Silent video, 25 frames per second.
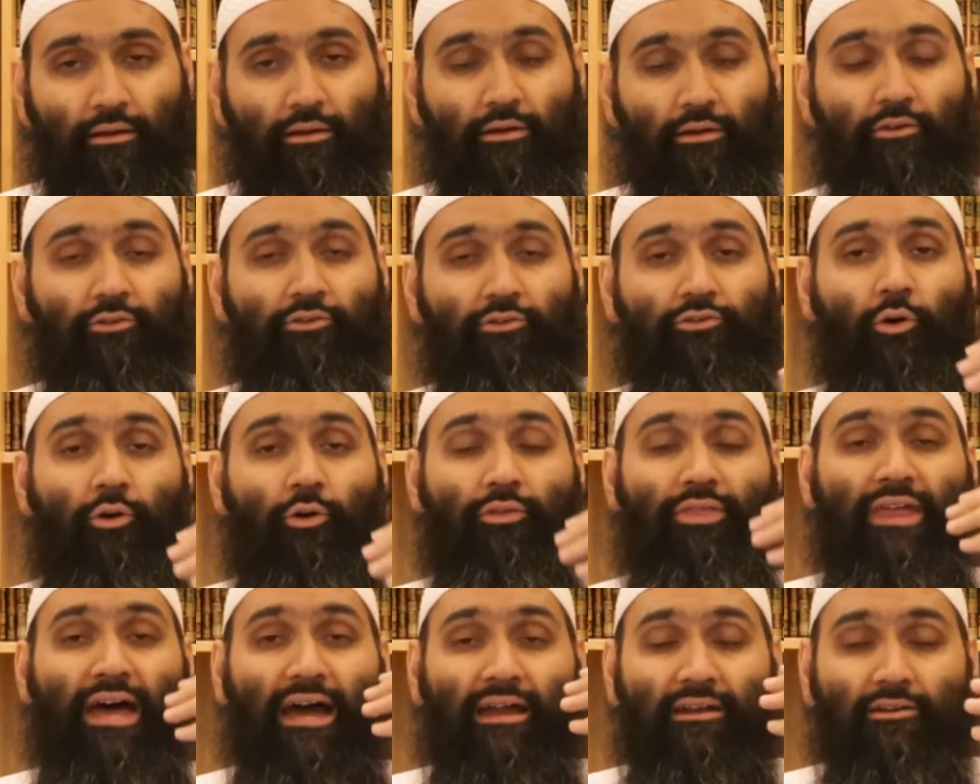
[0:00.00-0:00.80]
so
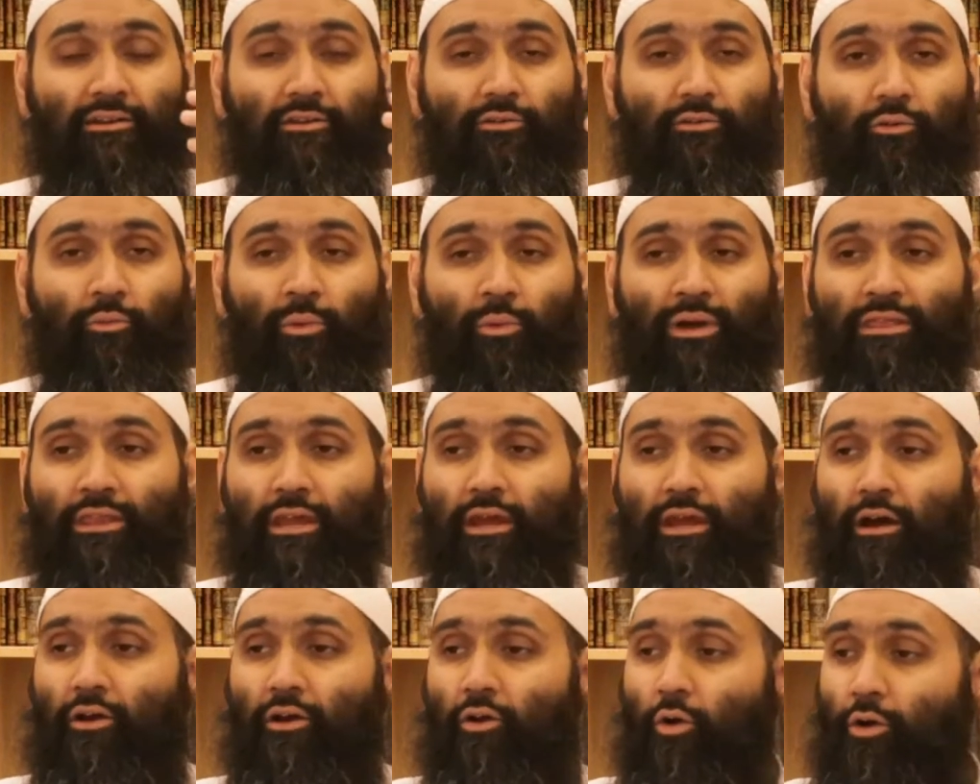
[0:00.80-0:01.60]
that when
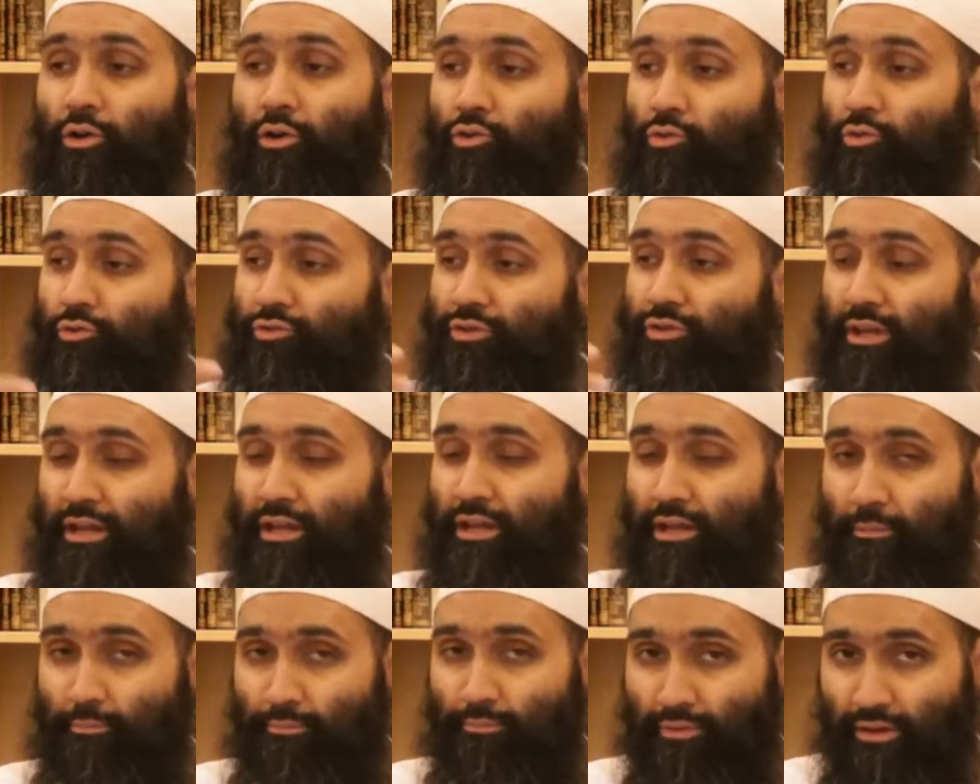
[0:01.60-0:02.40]
they are going to
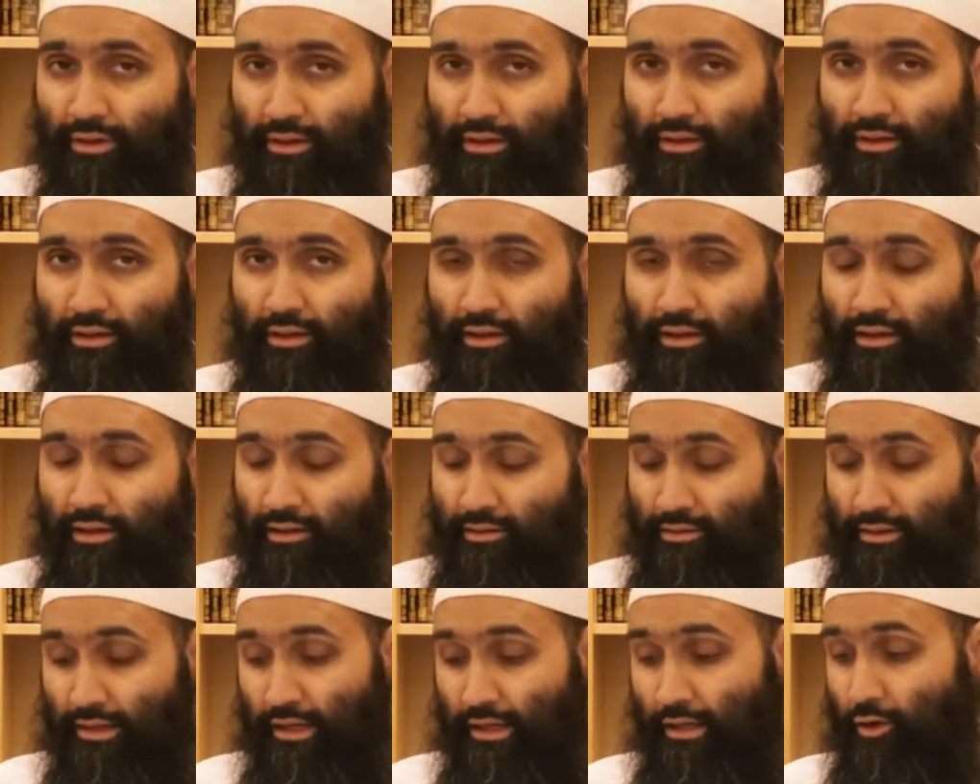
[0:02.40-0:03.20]
sleep,
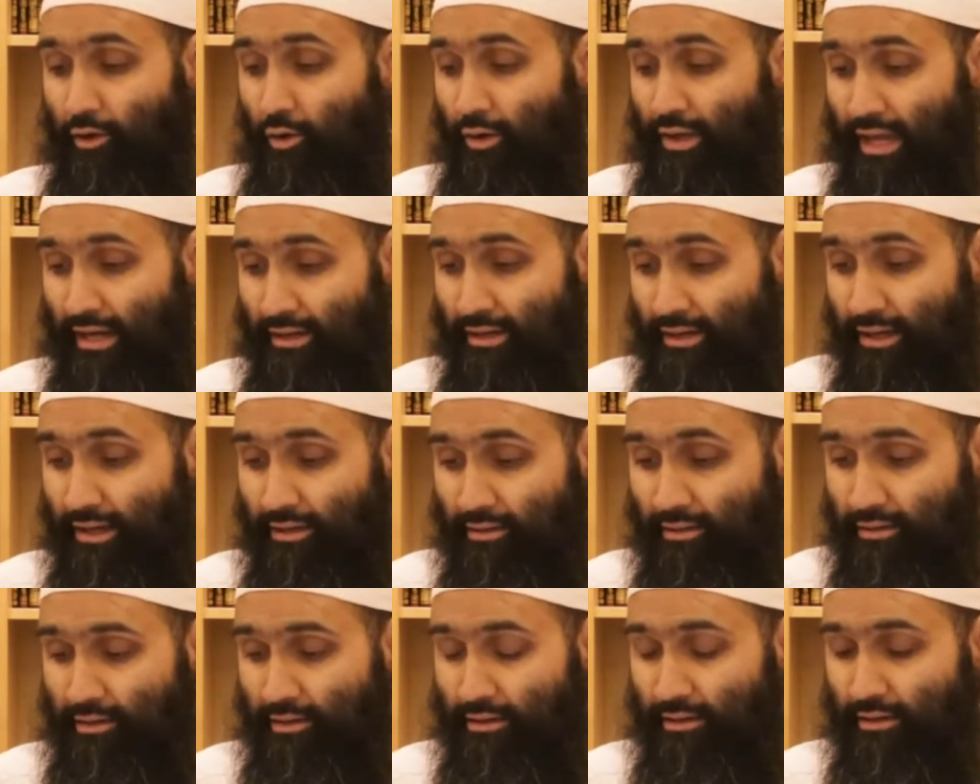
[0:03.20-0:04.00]
they look at
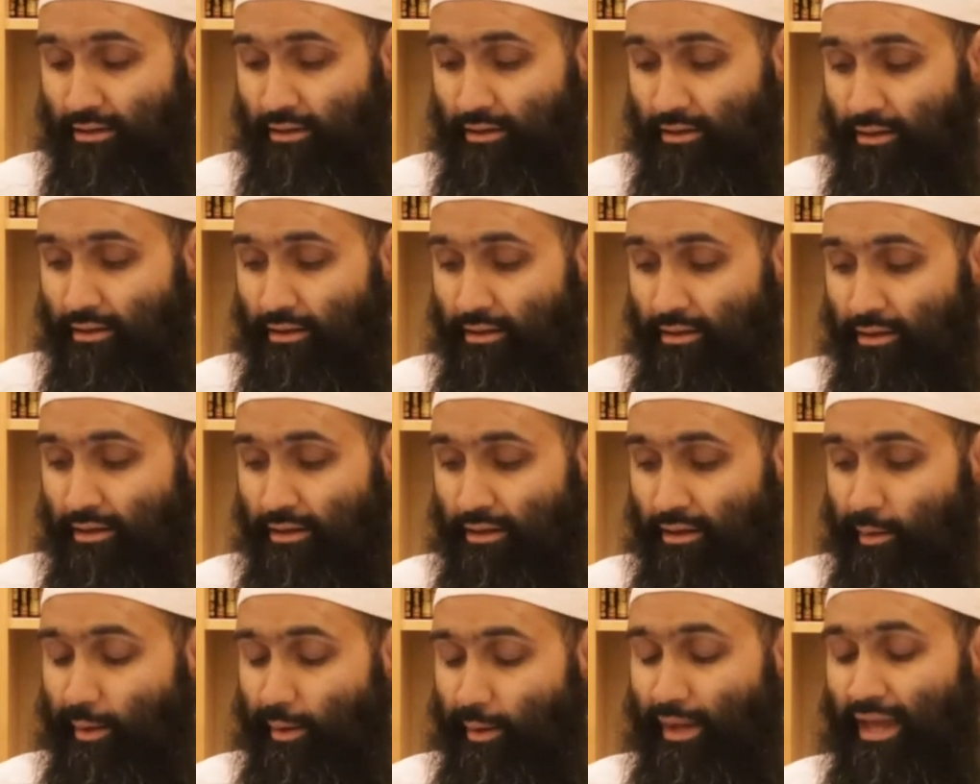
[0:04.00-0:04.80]
it
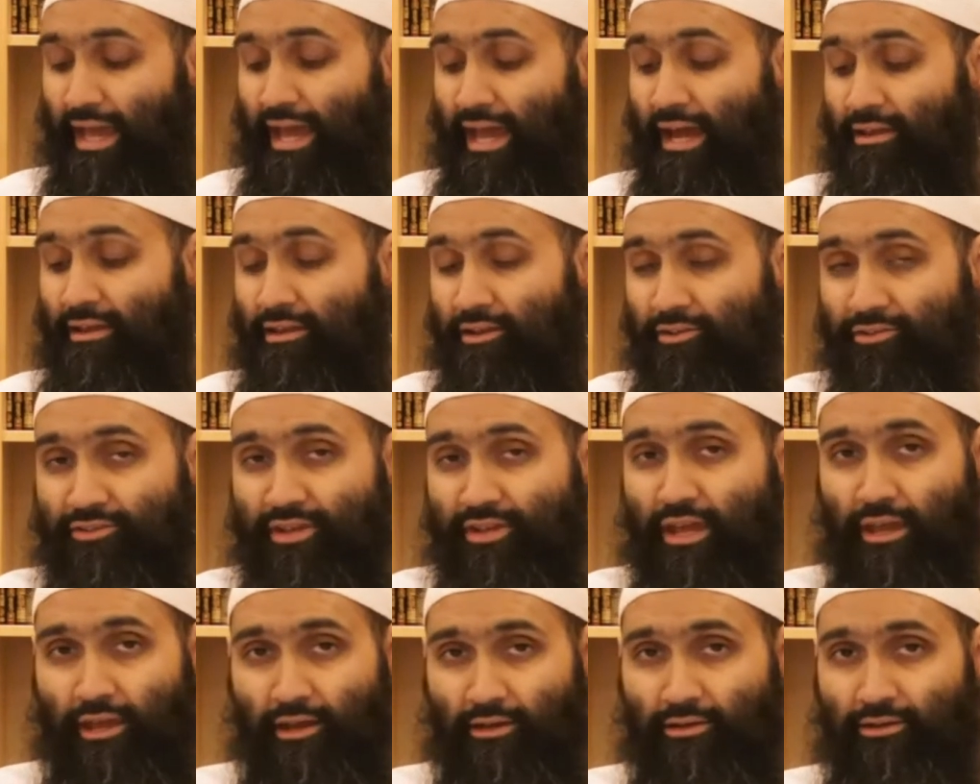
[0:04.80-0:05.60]
and they
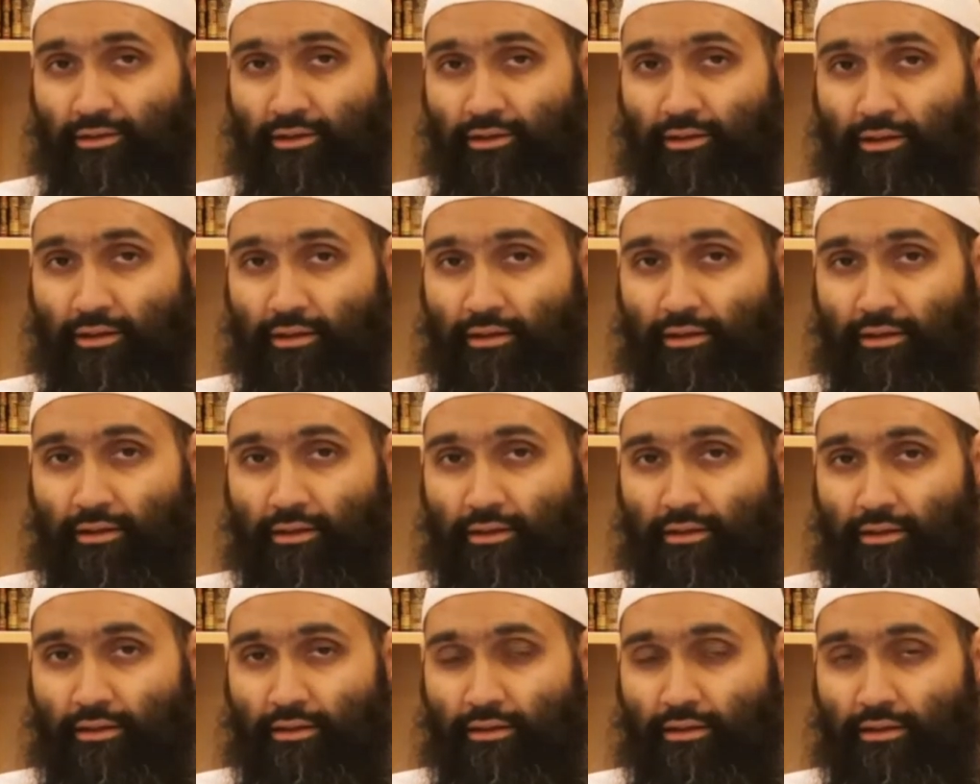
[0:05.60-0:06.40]
say it,
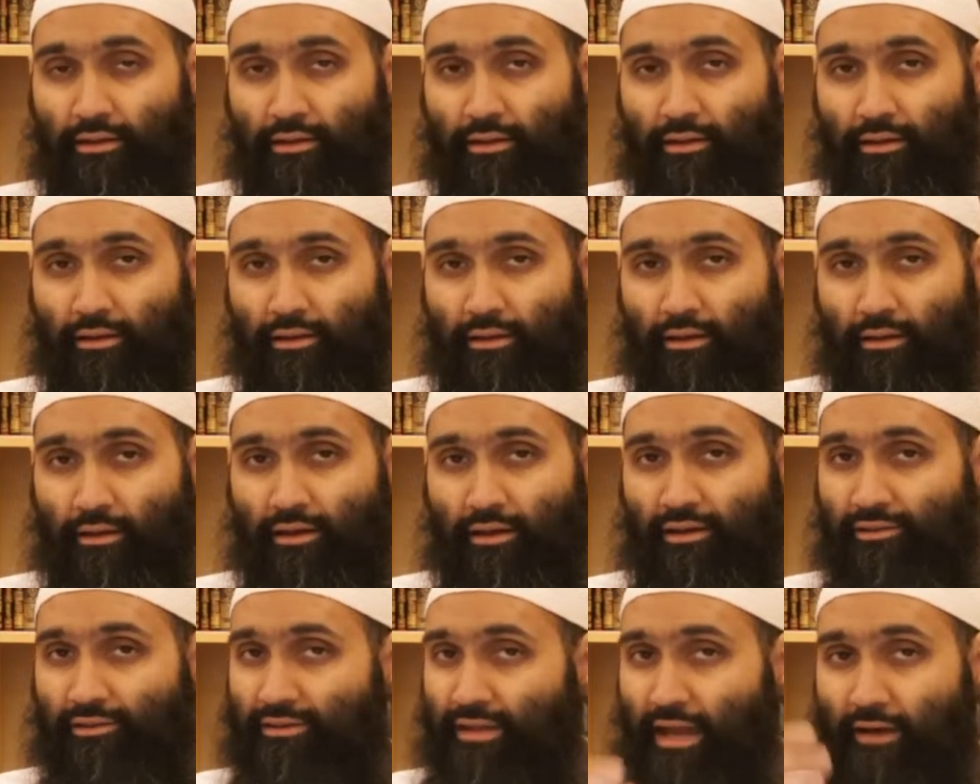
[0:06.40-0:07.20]

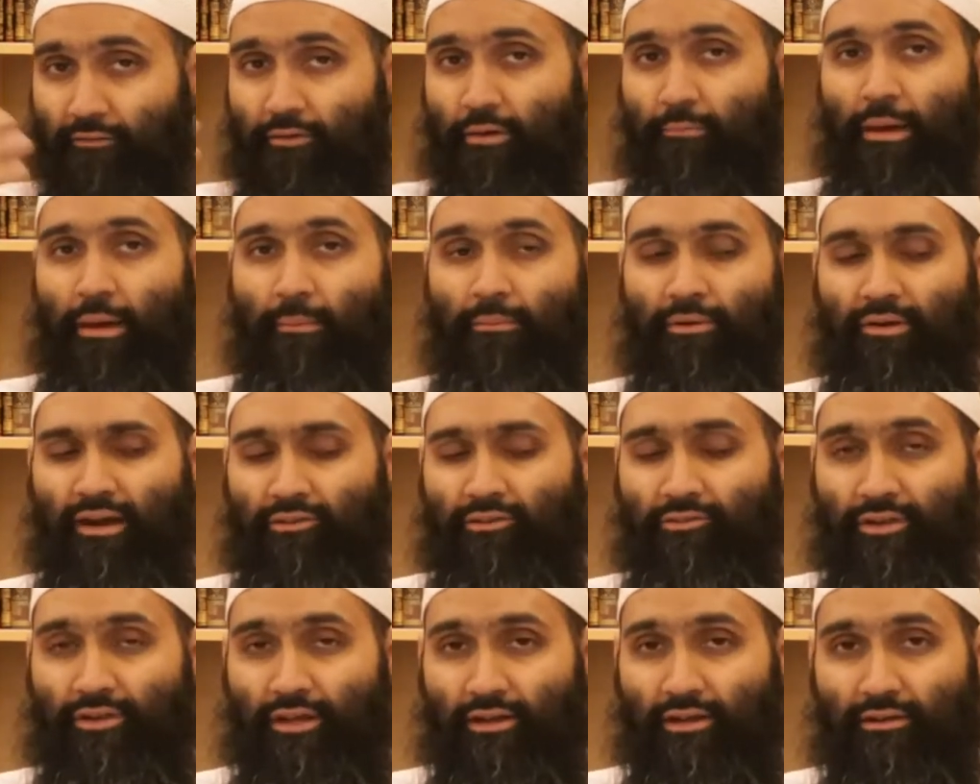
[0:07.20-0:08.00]
but they haven't
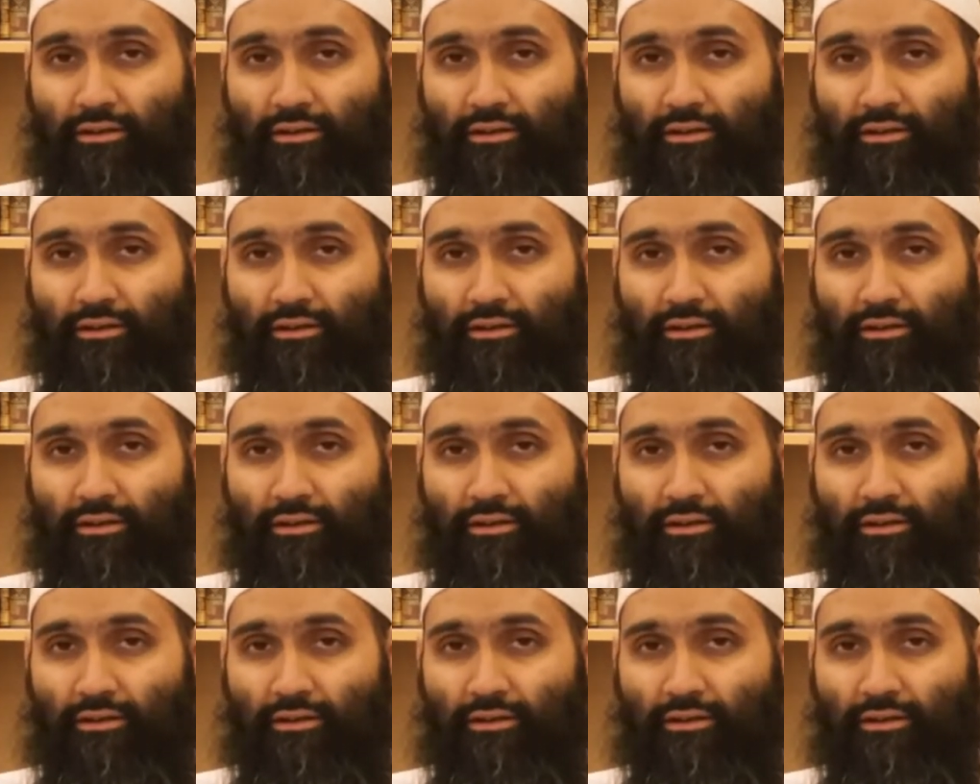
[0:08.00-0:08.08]
memorized it.